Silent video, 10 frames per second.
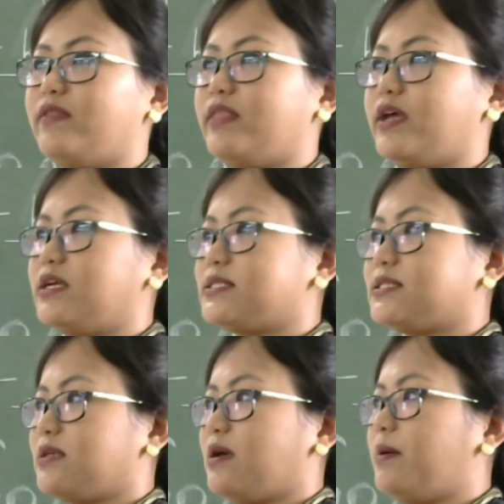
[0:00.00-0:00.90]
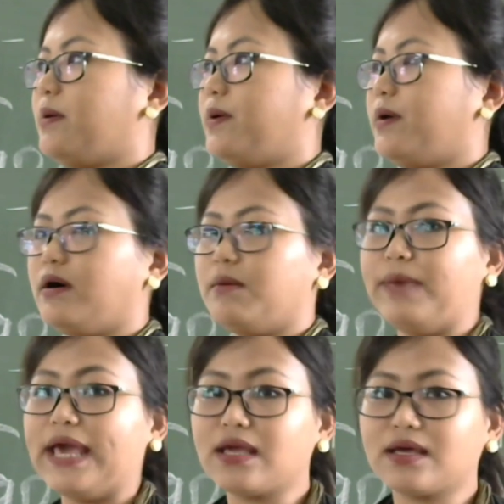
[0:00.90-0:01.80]
there is
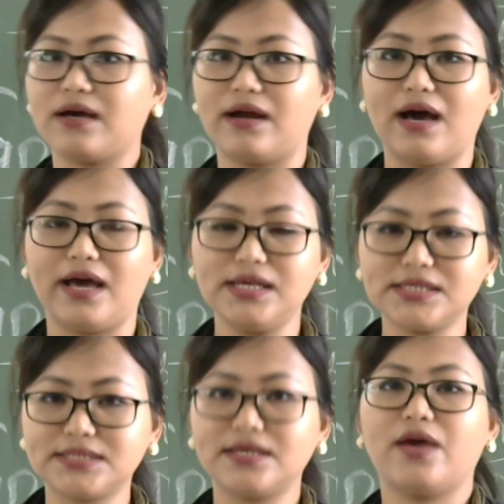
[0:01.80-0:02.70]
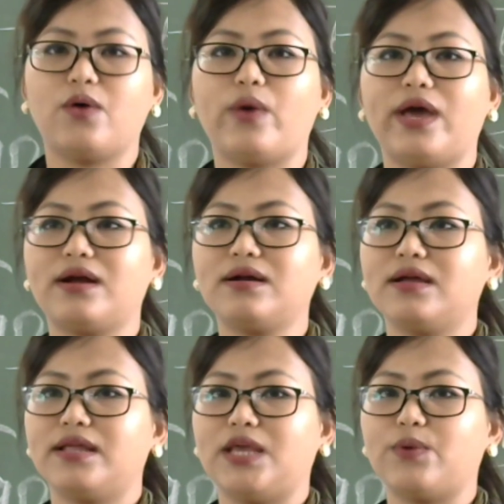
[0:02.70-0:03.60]
big karais
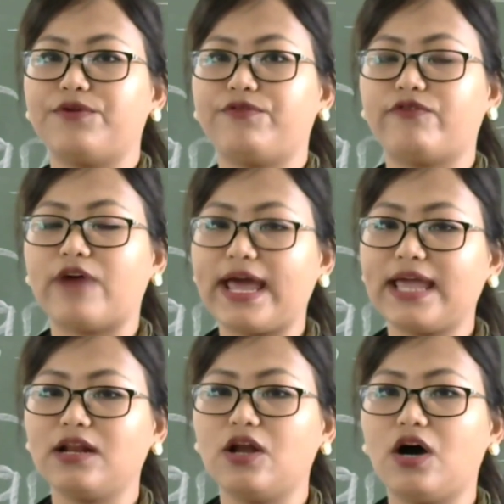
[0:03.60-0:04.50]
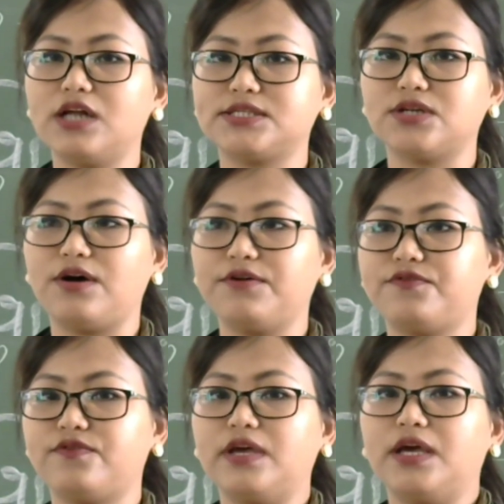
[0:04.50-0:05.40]
where they were frying lots
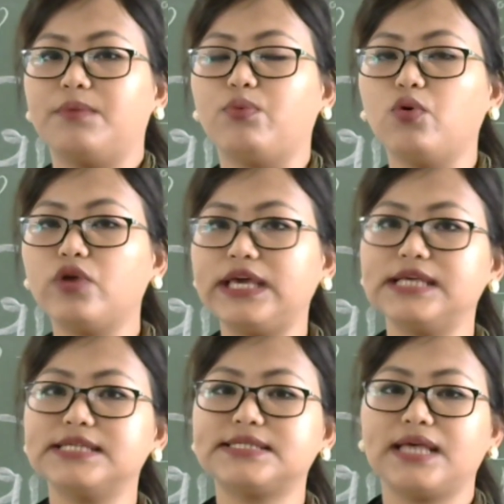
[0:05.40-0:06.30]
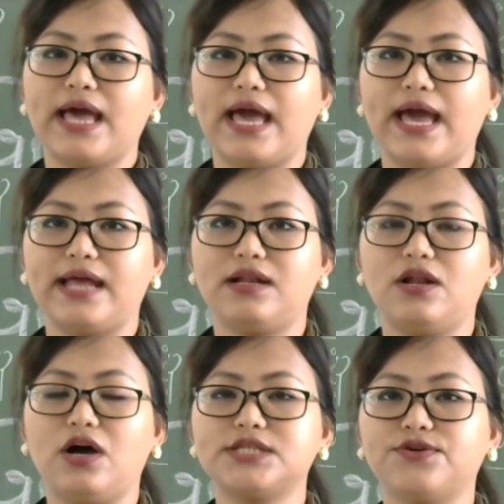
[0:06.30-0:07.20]
of puris and
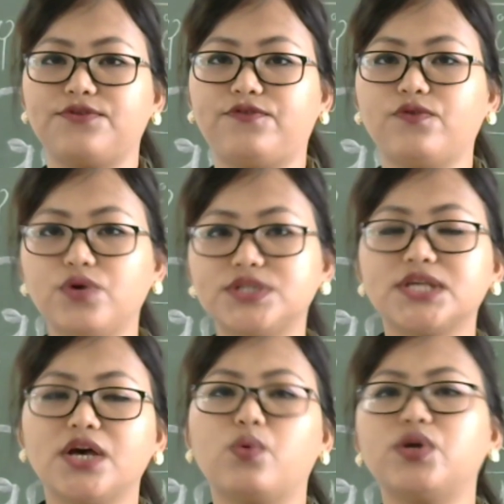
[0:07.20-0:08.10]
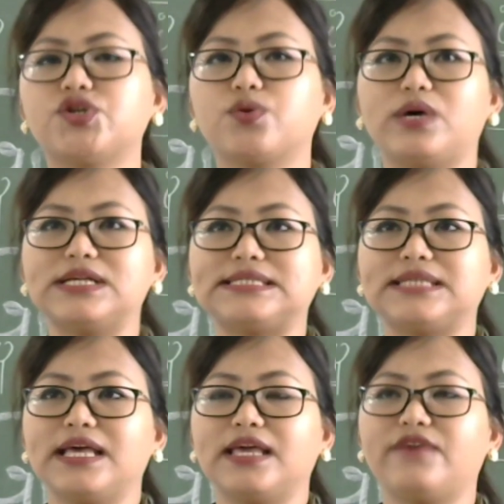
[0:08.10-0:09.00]
lots of foods, which was
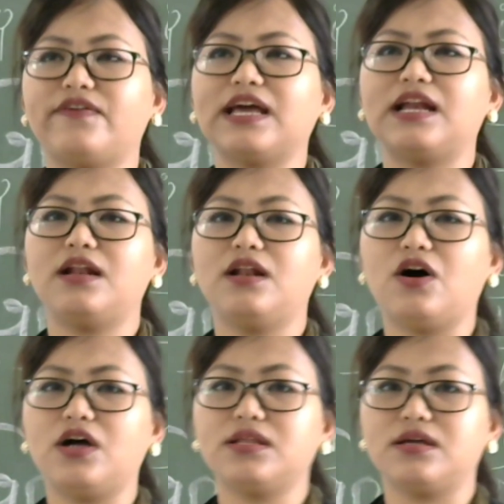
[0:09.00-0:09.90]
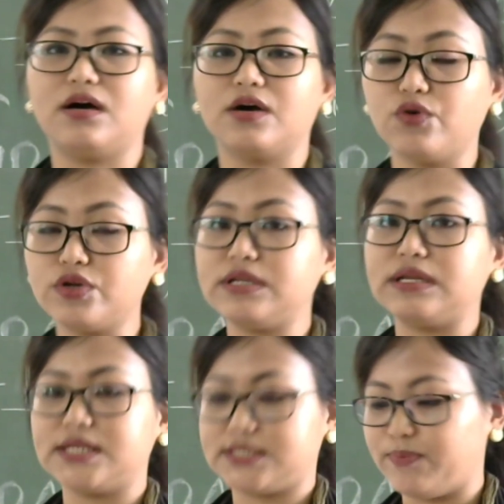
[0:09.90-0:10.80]
giving a lot good
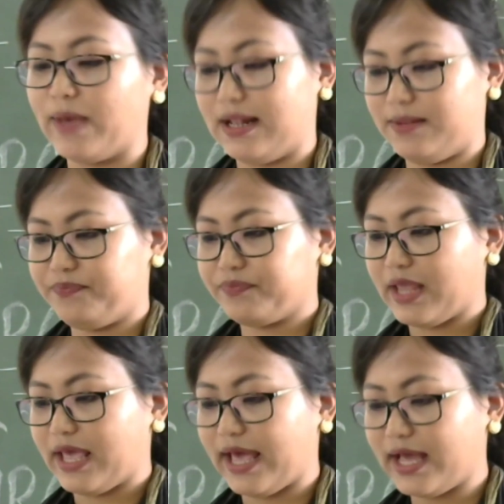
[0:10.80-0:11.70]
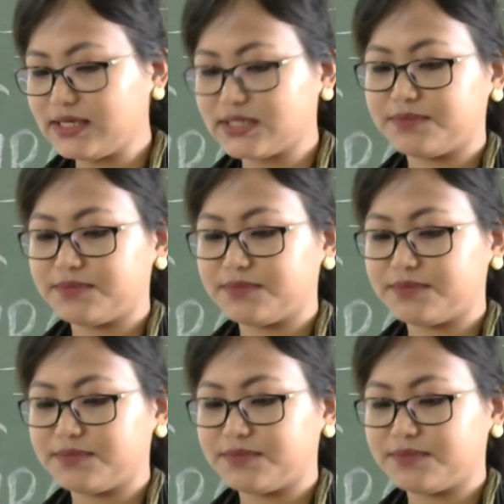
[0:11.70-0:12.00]
smell. And